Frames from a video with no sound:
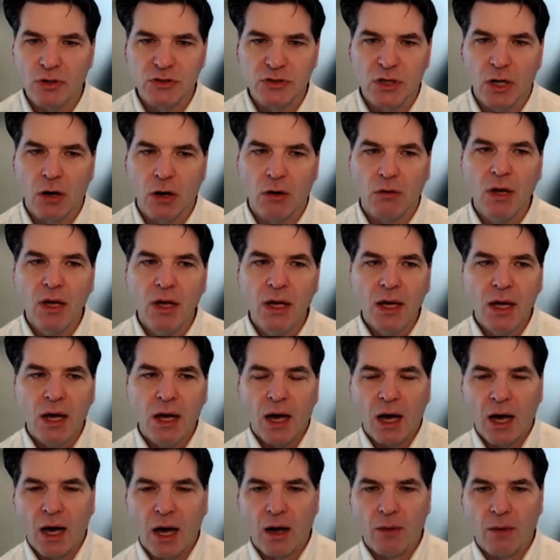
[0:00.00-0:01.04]
or so
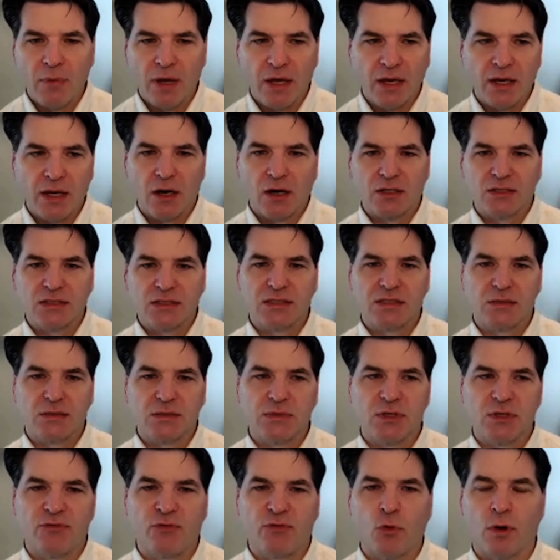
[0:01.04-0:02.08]
um, hitting our
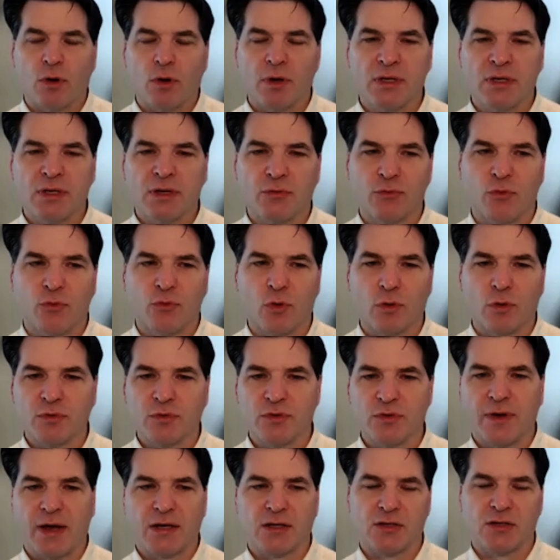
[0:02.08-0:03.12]
systems at form, different
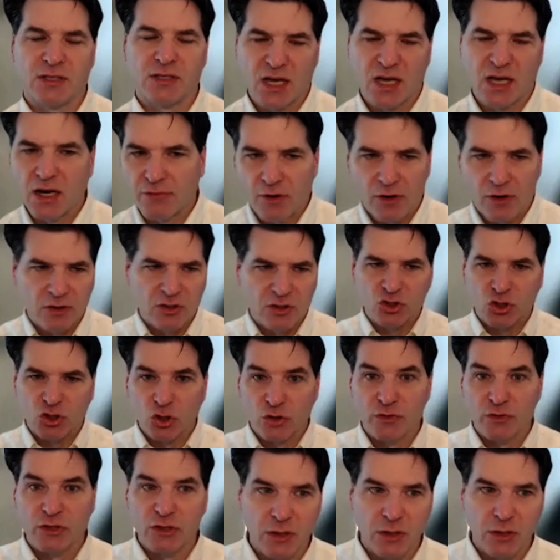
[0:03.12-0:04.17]
forms of fashion. That's kind of our
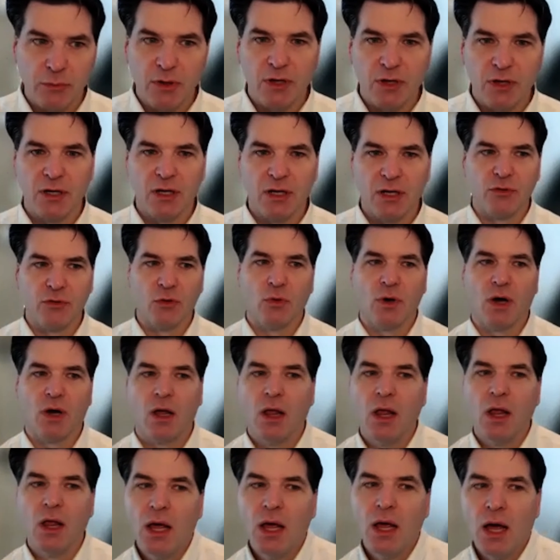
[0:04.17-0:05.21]
service community, if you
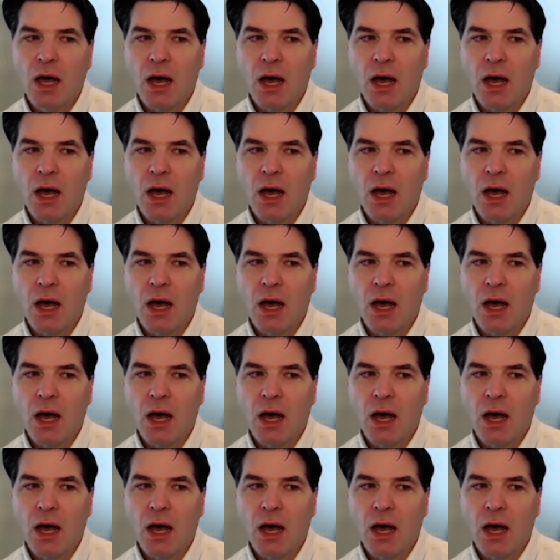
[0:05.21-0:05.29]
will.